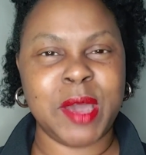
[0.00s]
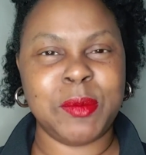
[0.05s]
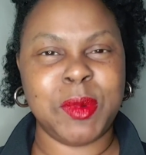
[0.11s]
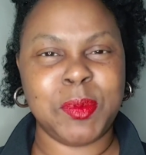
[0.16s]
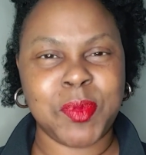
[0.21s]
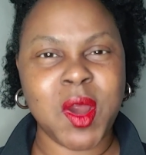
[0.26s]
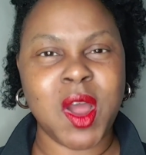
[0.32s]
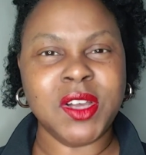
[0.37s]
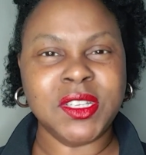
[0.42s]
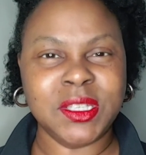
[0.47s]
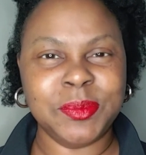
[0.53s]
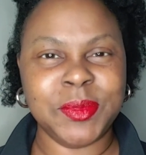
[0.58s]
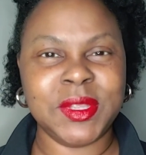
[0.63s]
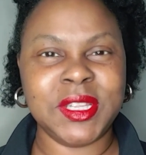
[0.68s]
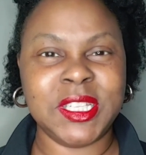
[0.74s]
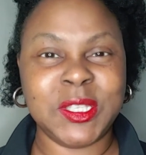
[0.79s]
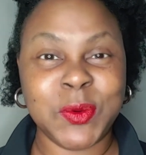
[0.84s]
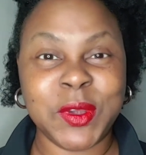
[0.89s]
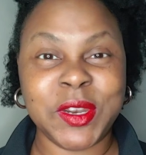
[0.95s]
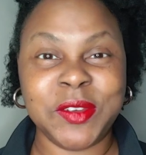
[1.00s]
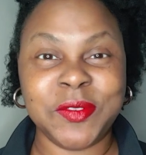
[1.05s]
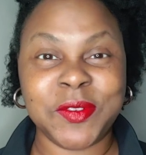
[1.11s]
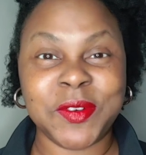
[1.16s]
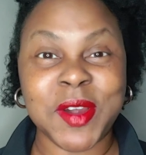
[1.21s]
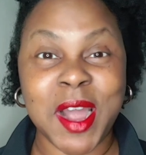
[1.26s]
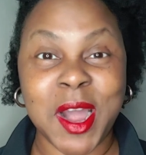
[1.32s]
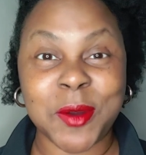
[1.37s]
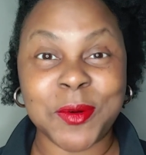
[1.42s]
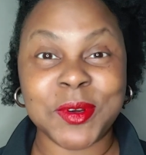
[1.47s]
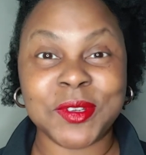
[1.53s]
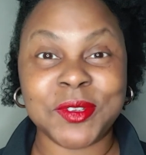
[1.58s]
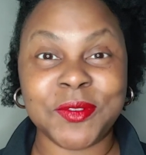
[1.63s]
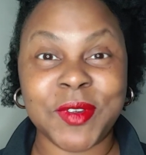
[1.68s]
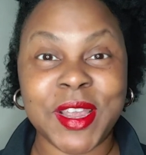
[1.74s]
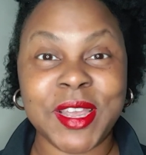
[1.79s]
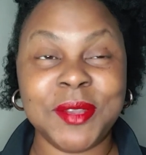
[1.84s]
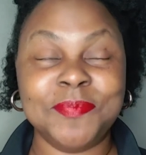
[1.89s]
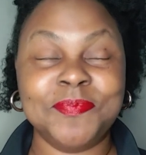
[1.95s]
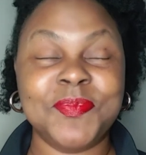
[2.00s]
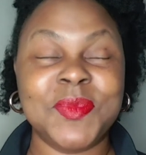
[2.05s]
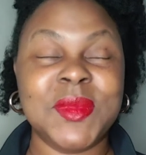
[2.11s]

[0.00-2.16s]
approximately 24 hours, right?